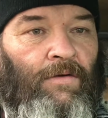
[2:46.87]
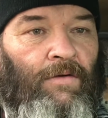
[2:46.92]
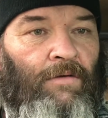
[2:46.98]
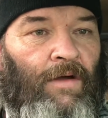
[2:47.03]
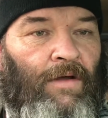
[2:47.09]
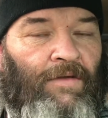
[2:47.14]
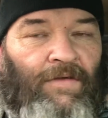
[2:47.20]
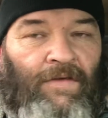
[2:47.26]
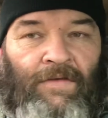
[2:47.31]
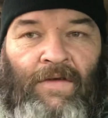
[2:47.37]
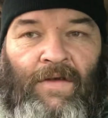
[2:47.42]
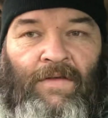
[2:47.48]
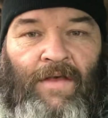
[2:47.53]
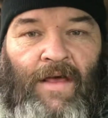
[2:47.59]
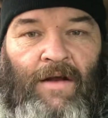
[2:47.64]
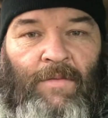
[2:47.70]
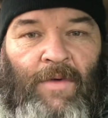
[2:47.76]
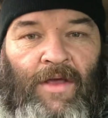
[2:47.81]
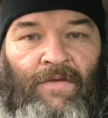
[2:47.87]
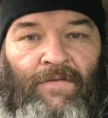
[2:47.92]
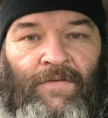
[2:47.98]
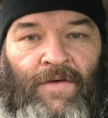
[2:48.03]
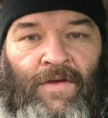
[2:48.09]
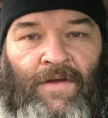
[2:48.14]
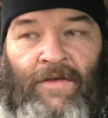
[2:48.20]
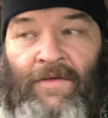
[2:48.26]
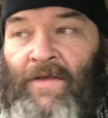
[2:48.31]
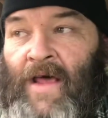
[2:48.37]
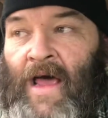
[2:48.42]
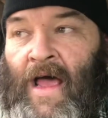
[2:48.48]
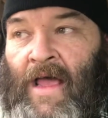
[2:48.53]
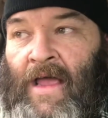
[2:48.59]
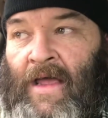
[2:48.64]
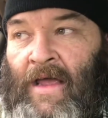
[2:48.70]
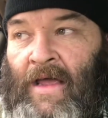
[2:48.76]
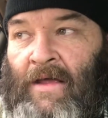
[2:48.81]
as I said, that'll be it for
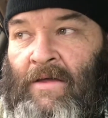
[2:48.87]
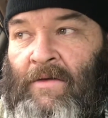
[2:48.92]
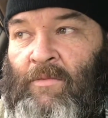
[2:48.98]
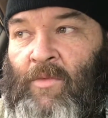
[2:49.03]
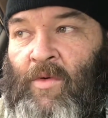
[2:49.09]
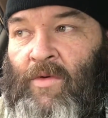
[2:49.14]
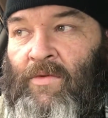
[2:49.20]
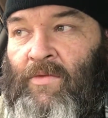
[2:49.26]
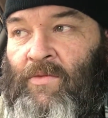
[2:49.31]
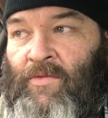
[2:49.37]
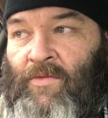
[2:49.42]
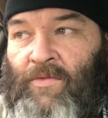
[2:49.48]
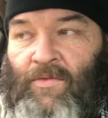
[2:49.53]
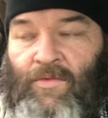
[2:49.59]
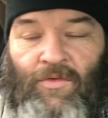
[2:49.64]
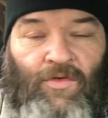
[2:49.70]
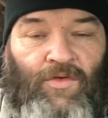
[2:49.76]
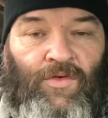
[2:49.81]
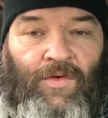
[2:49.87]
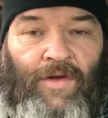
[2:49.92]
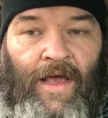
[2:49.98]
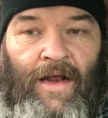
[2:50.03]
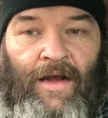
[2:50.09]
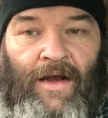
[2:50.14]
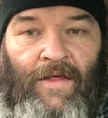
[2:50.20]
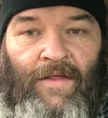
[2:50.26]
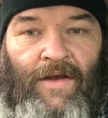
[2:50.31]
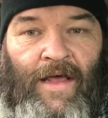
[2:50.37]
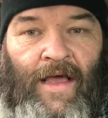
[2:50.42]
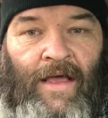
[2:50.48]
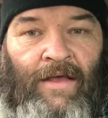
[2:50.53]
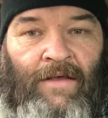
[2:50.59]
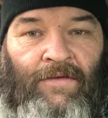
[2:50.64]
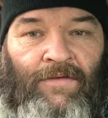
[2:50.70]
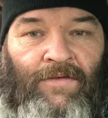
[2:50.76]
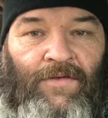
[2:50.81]
today, and we'll shoot out another day
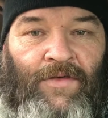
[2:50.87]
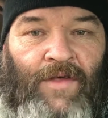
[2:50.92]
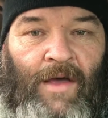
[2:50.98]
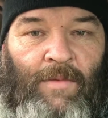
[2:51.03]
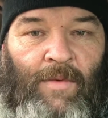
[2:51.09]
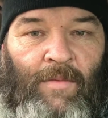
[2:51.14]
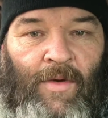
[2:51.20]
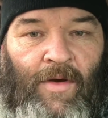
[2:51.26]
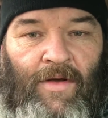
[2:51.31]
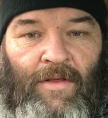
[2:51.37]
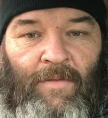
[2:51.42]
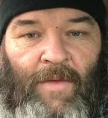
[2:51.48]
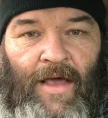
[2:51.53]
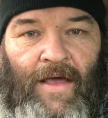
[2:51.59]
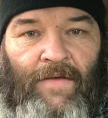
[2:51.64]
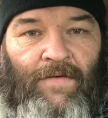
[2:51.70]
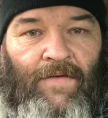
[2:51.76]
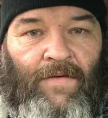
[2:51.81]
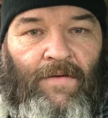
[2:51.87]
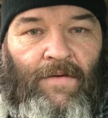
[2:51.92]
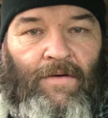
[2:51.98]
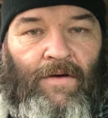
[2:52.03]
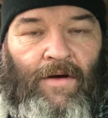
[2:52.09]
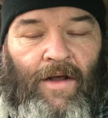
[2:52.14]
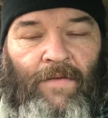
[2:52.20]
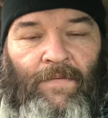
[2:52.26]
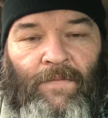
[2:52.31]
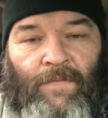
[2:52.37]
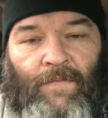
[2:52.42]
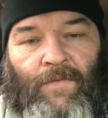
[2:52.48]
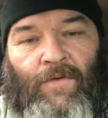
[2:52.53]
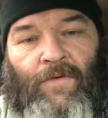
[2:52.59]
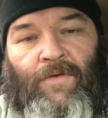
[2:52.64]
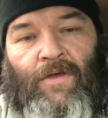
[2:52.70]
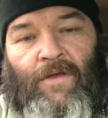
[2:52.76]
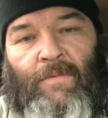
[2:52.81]
and start preparing the beds. Alright,
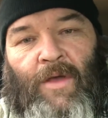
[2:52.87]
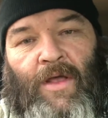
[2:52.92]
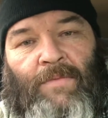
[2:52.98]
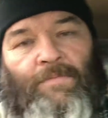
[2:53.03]
talk to you in a bit.